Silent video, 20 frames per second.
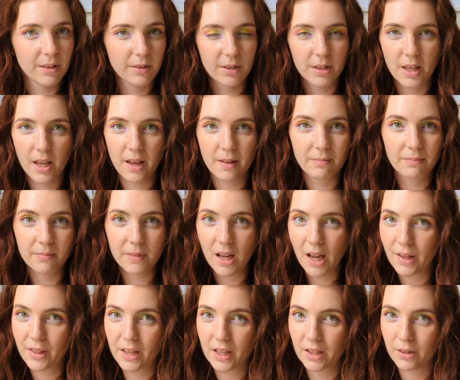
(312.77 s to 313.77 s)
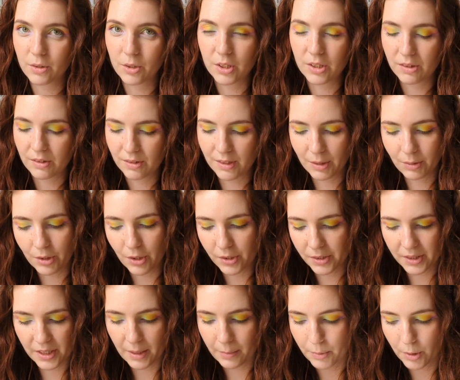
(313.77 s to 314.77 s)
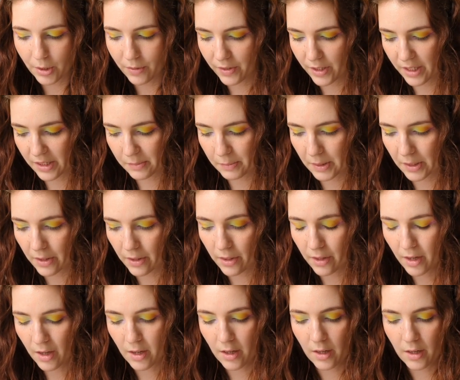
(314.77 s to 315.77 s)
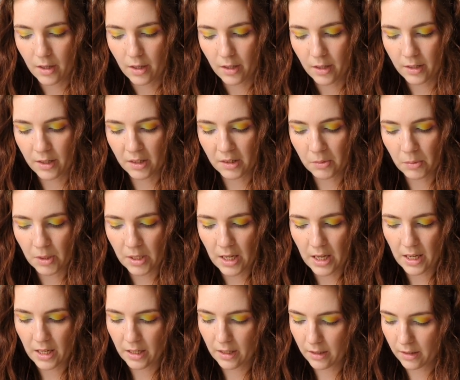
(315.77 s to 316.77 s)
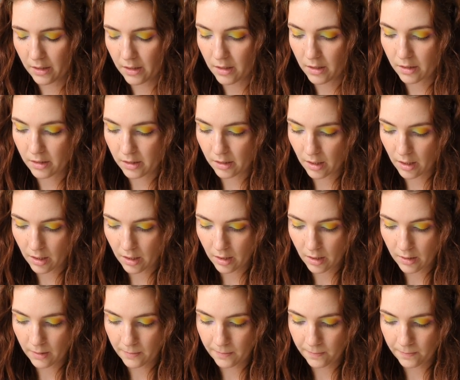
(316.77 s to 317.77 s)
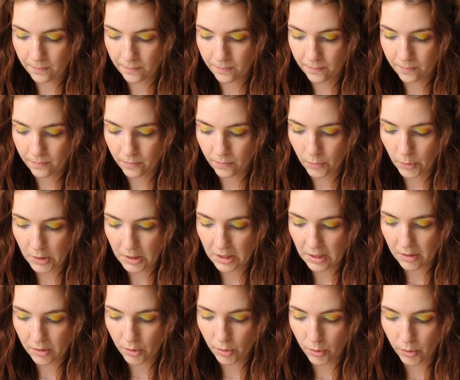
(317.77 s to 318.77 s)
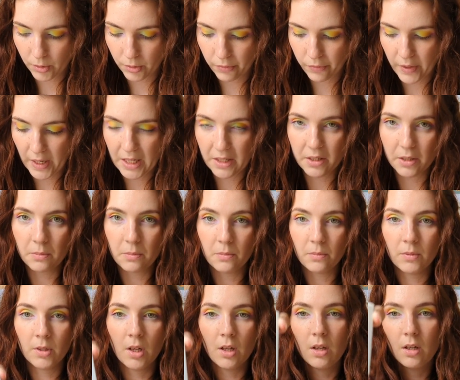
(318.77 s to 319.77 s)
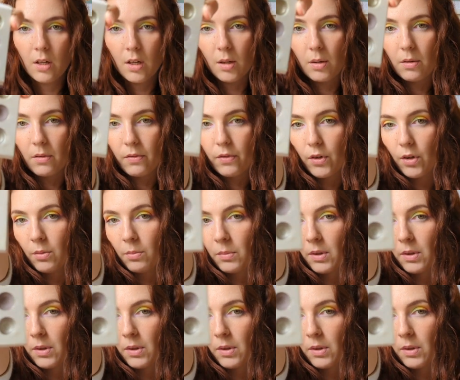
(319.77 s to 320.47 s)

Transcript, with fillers: yeah, I think it just got skipped over this month. The next one is um, what is this called? Phantom from